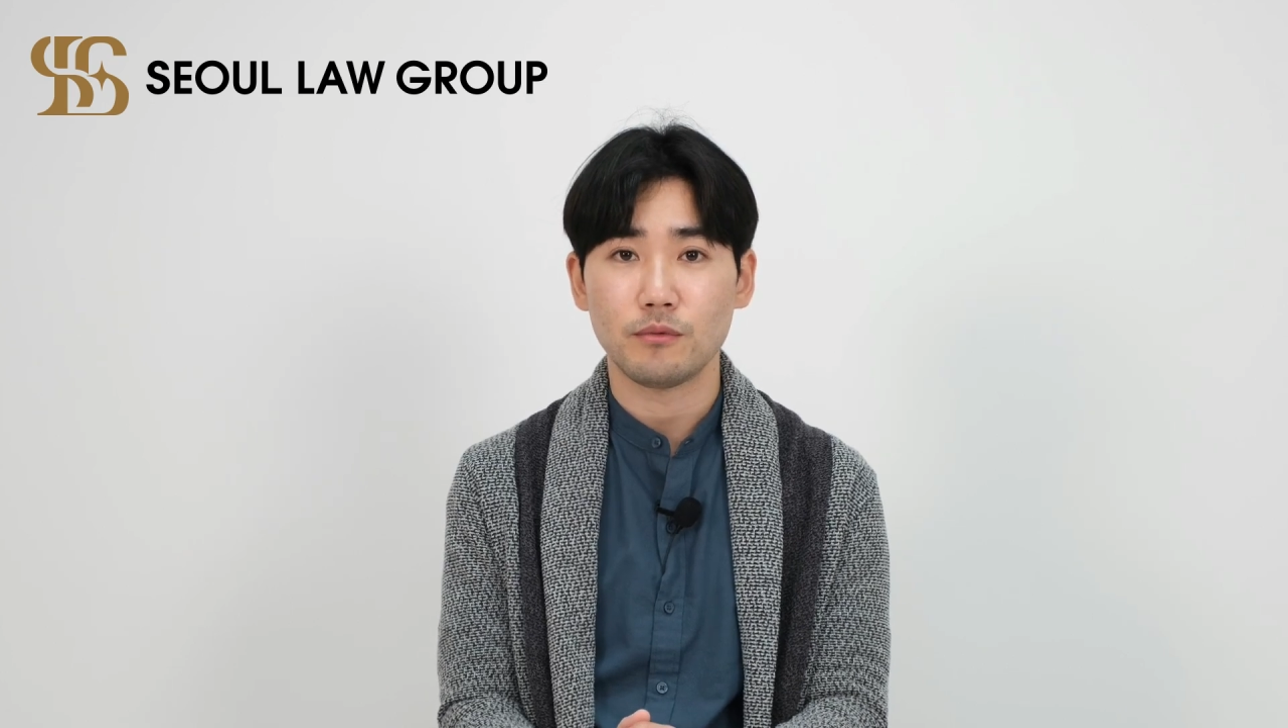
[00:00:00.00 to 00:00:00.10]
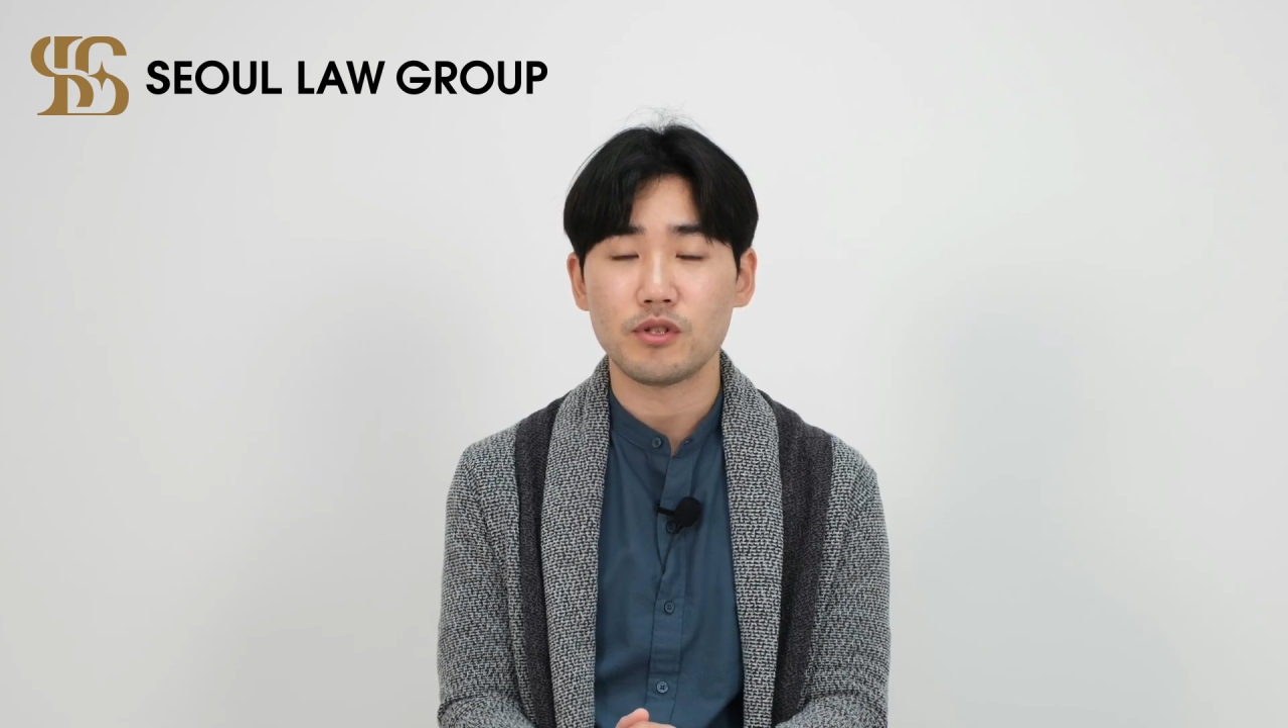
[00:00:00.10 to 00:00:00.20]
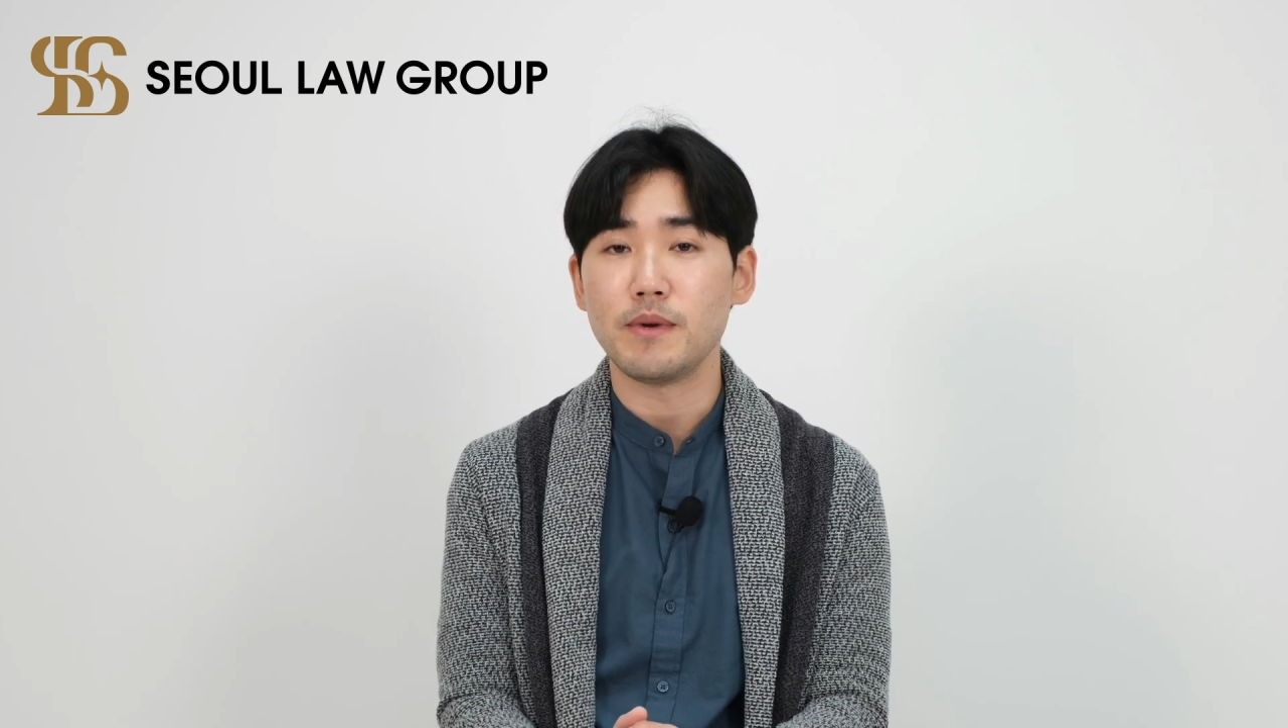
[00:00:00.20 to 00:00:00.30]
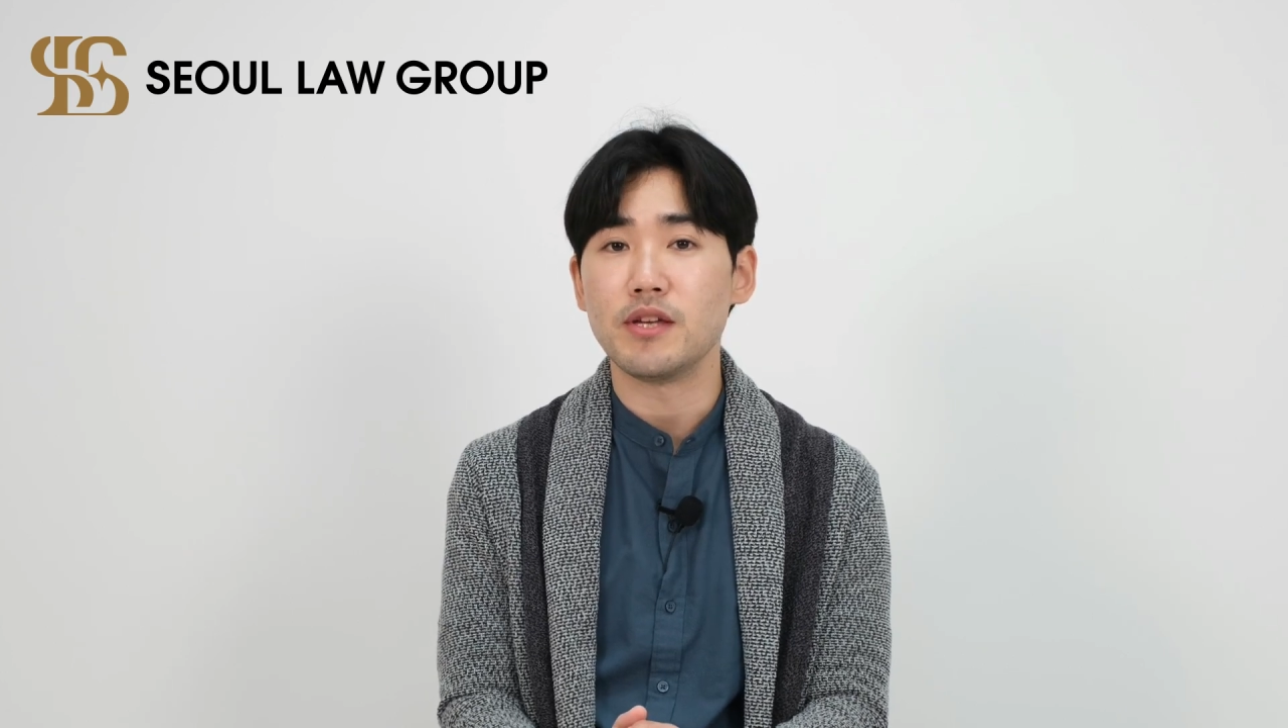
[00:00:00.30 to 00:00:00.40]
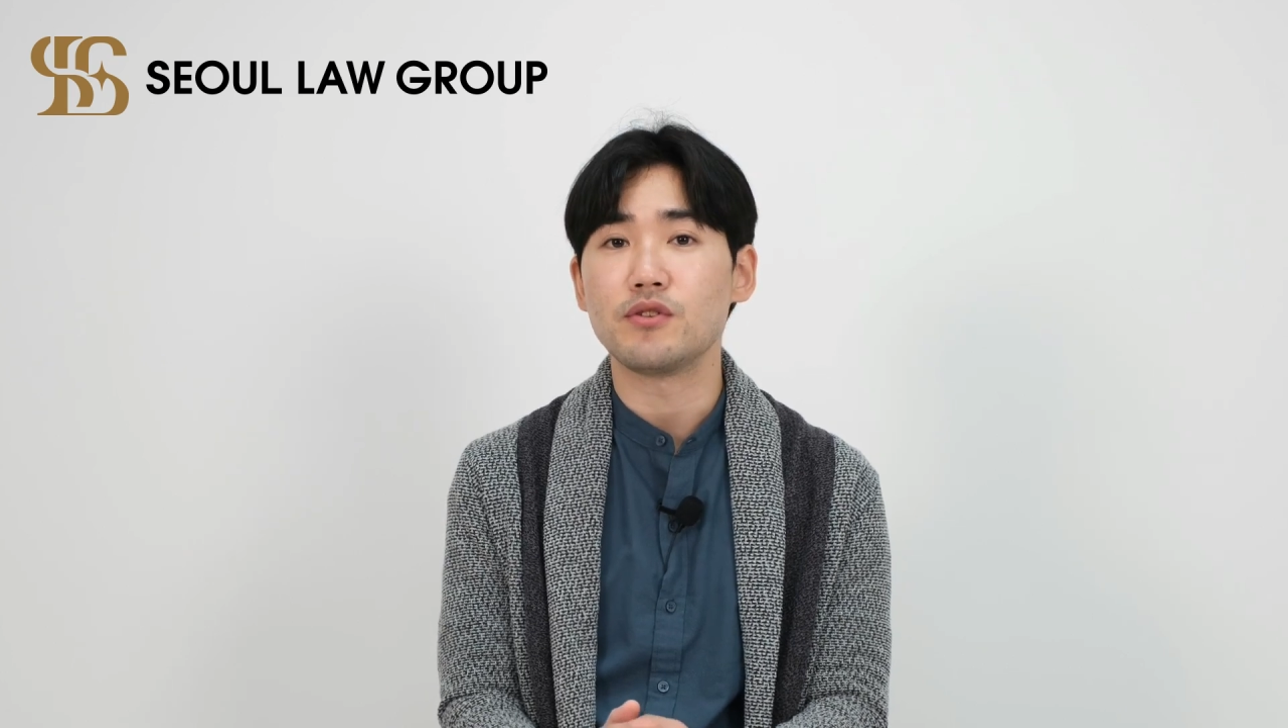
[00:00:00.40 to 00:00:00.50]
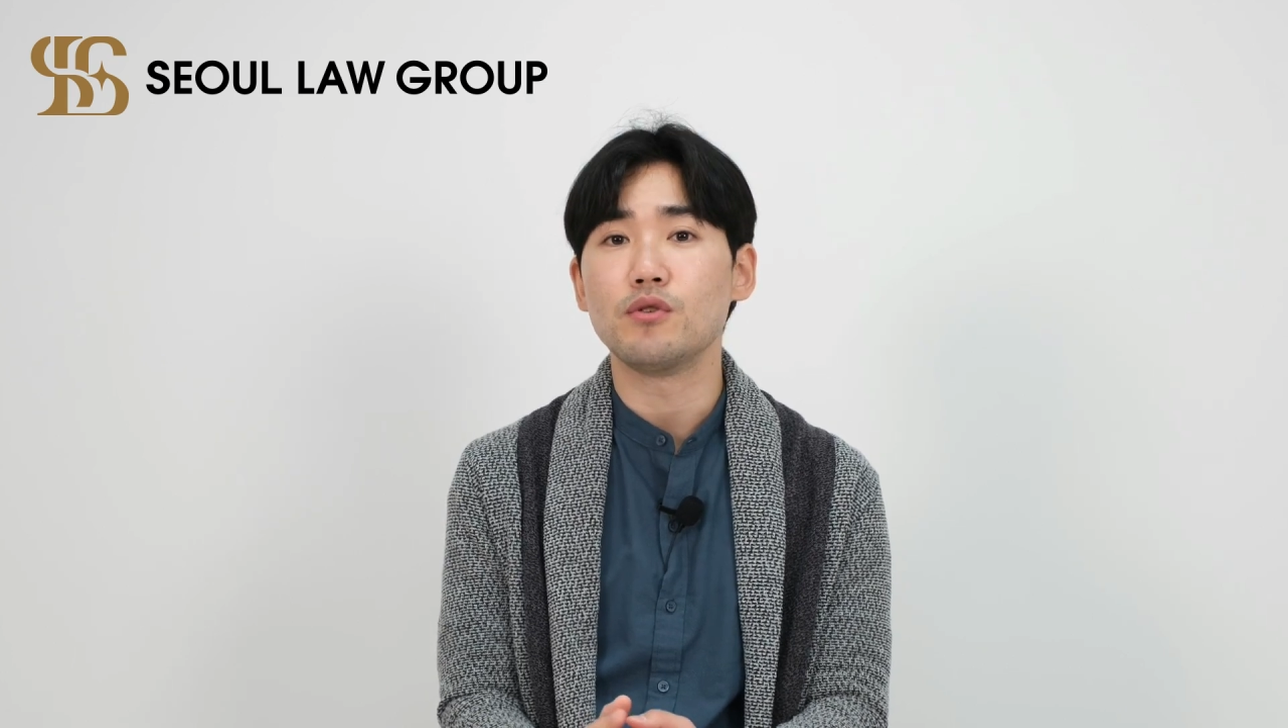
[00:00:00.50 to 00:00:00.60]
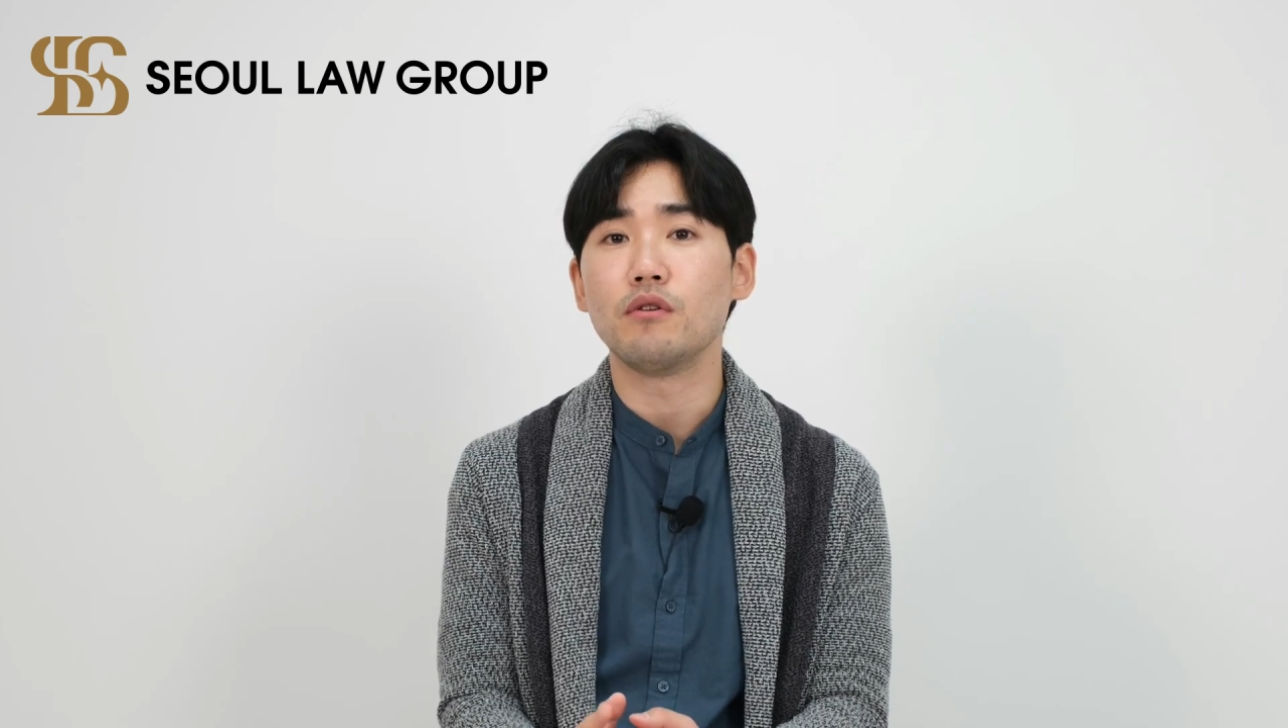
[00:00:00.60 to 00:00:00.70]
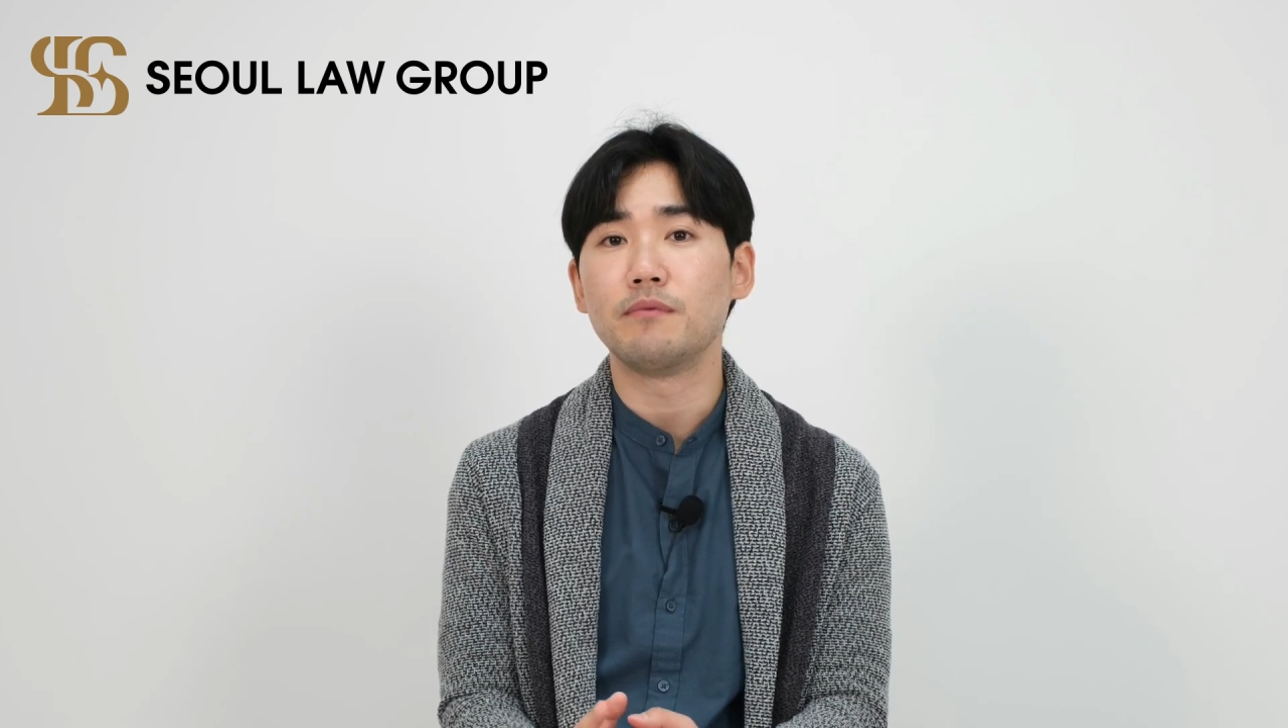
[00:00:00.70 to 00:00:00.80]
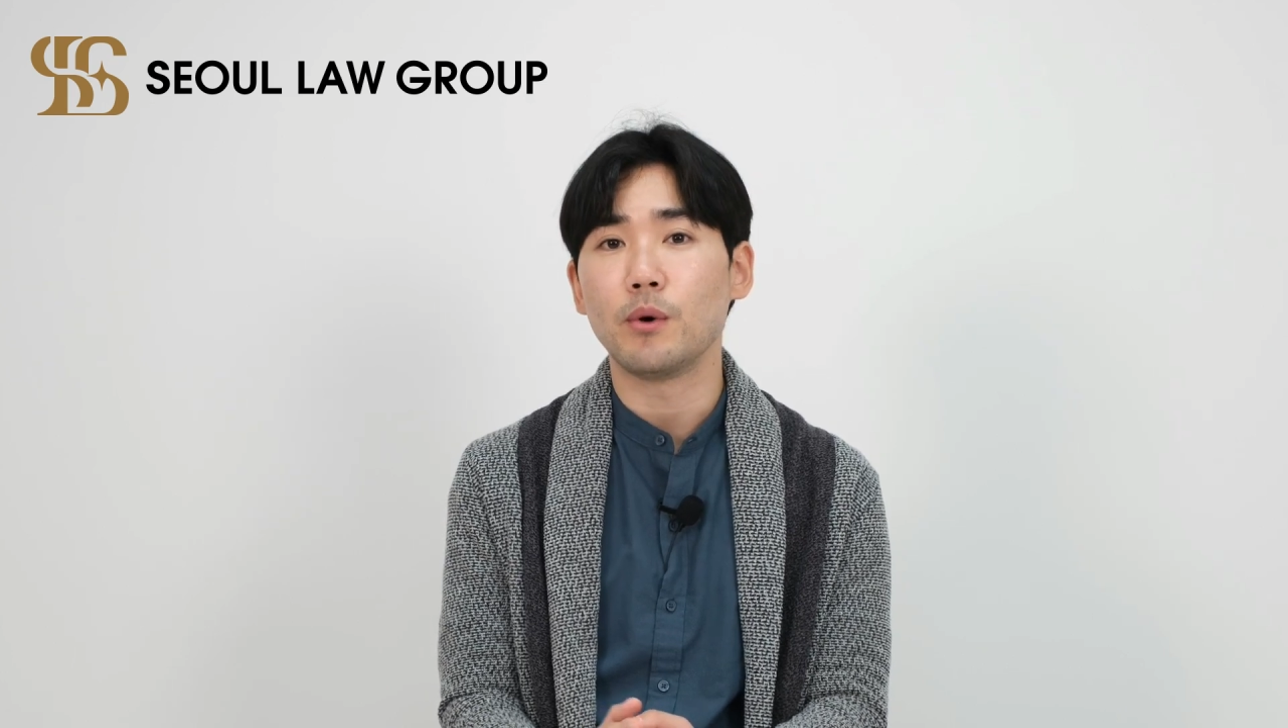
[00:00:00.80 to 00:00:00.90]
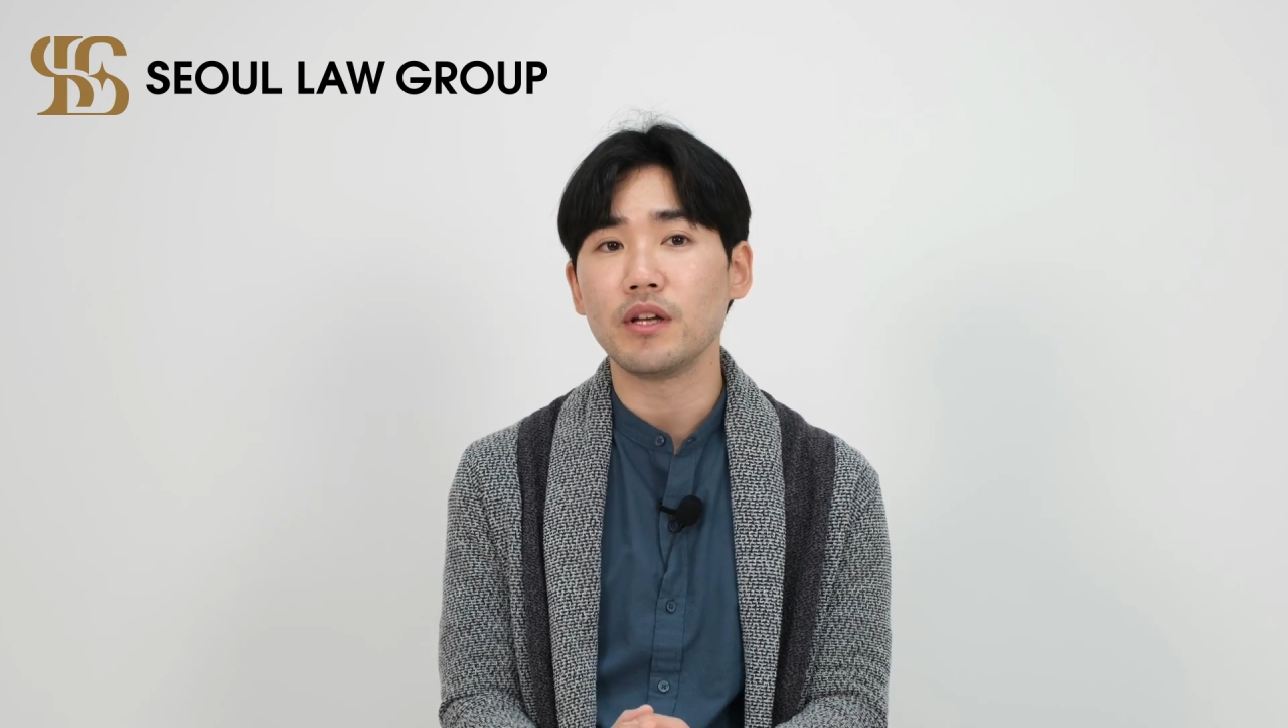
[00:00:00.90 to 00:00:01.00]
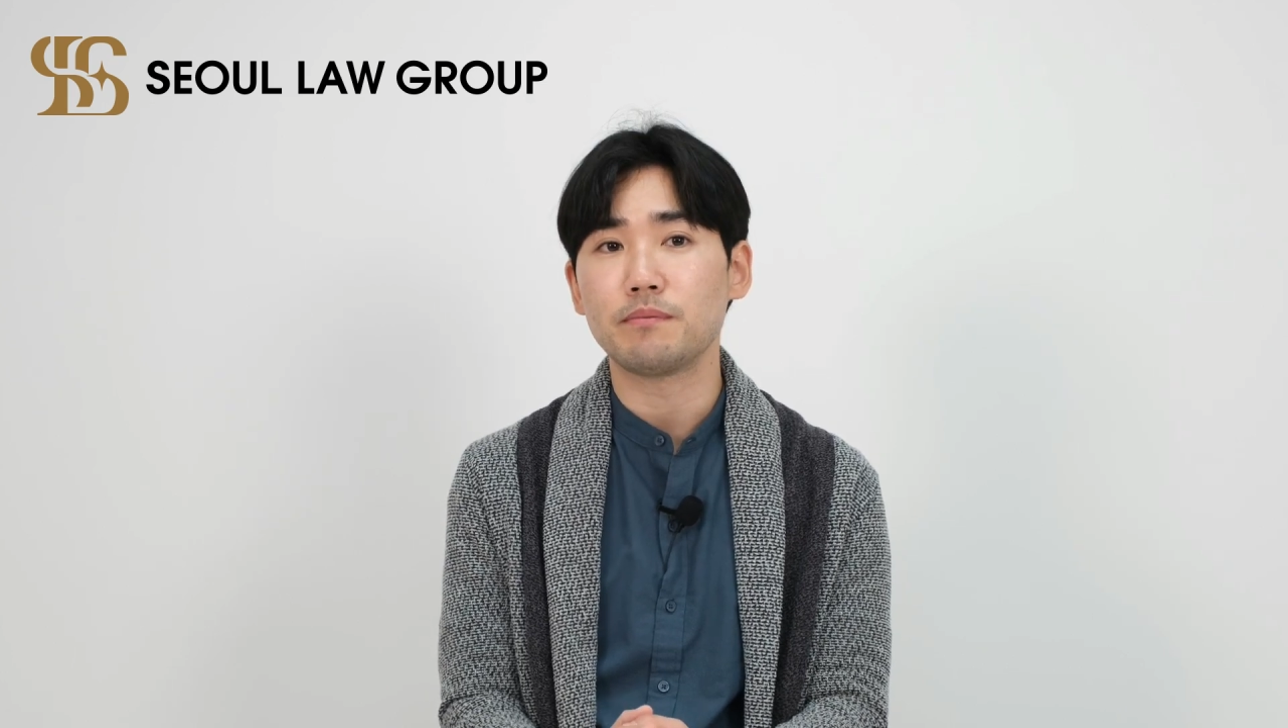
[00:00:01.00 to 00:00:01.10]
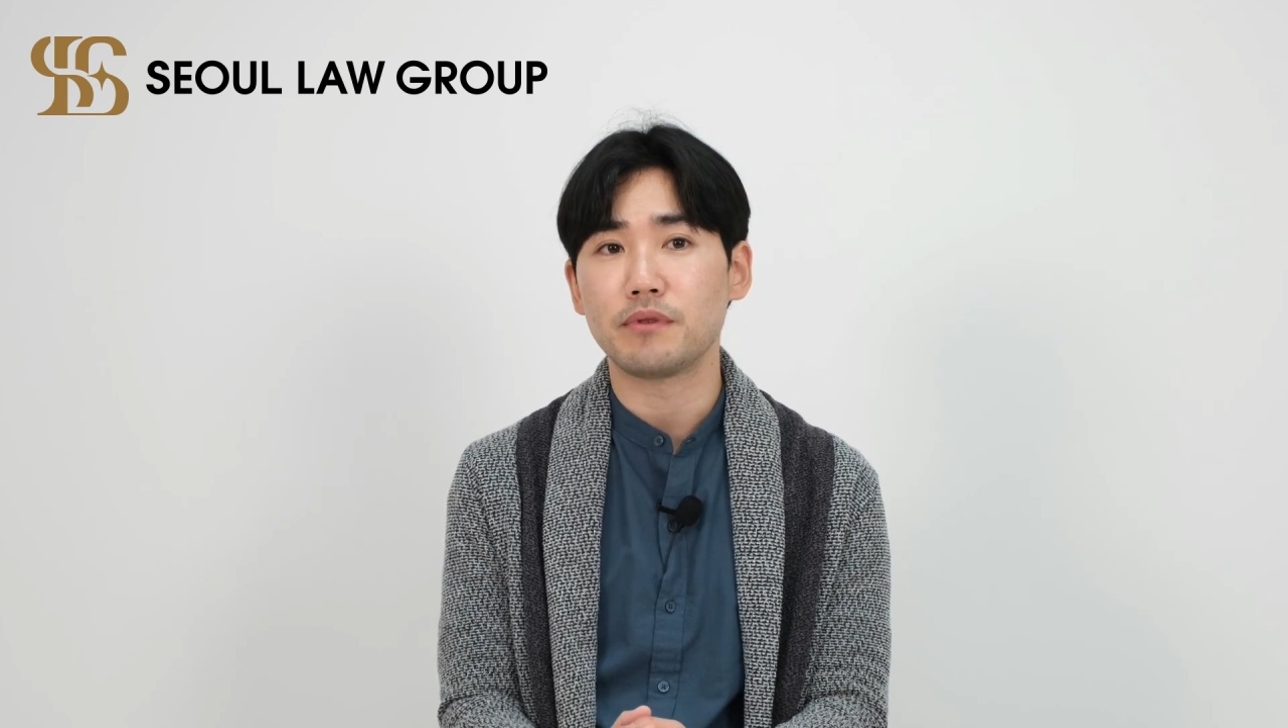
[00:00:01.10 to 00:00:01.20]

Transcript: which means you avoid